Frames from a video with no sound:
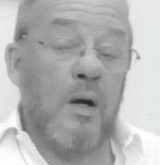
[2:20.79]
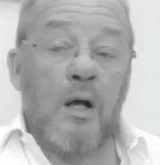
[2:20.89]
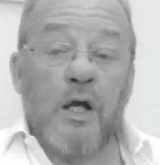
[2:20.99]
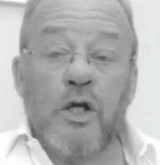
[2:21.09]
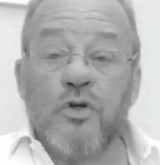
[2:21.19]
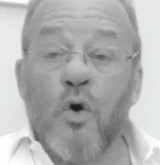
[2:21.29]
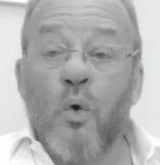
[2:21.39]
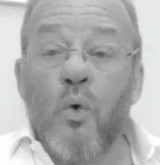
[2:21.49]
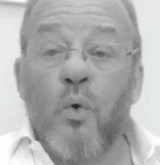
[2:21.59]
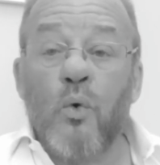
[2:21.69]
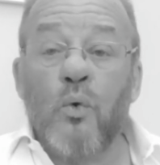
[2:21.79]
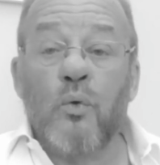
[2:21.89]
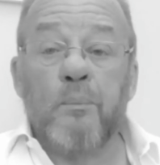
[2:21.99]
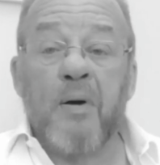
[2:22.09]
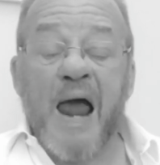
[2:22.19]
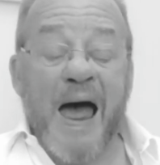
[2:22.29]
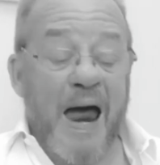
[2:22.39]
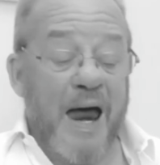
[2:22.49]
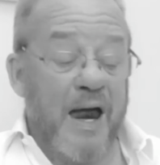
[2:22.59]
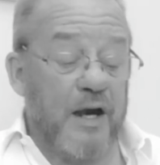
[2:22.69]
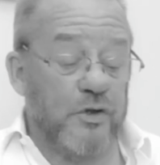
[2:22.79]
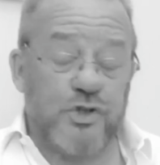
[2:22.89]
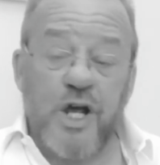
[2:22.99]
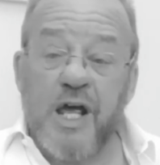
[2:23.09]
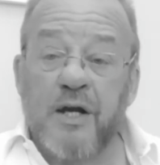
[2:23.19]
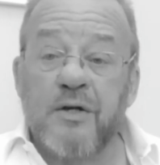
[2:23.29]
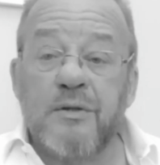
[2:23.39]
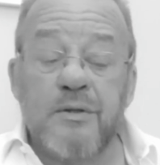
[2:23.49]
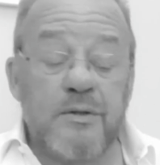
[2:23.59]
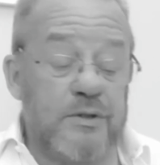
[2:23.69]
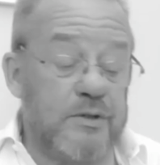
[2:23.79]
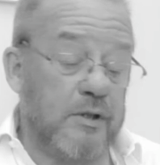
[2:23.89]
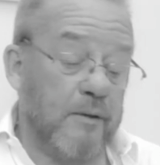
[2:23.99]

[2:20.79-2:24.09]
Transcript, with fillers: He don't plant taters.